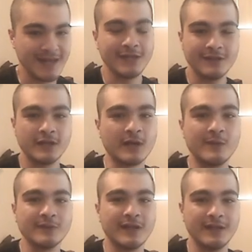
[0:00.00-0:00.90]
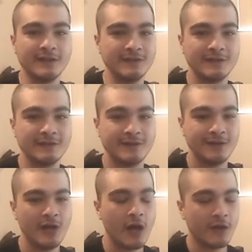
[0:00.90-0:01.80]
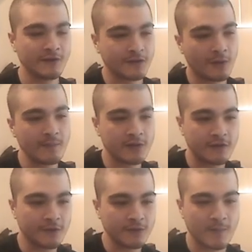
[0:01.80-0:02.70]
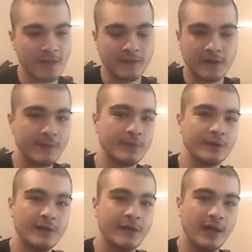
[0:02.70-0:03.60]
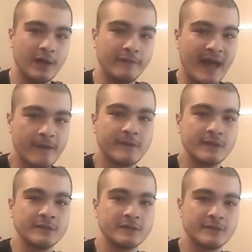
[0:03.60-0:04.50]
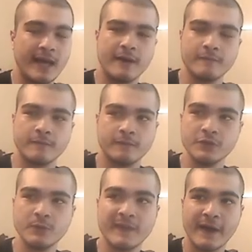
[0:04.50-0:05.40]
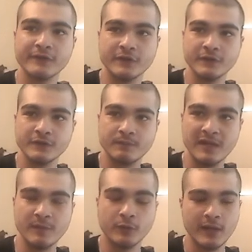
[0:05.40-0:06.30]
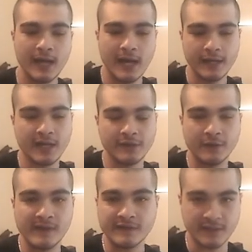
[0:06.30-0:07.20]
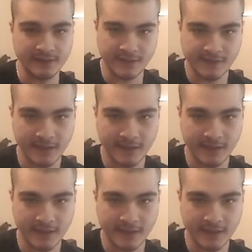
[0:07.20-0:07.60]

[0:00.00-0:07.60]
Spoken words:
it not complicated. Also, I'm concerned about the number of having to have 2,000 people. I know that's not the exact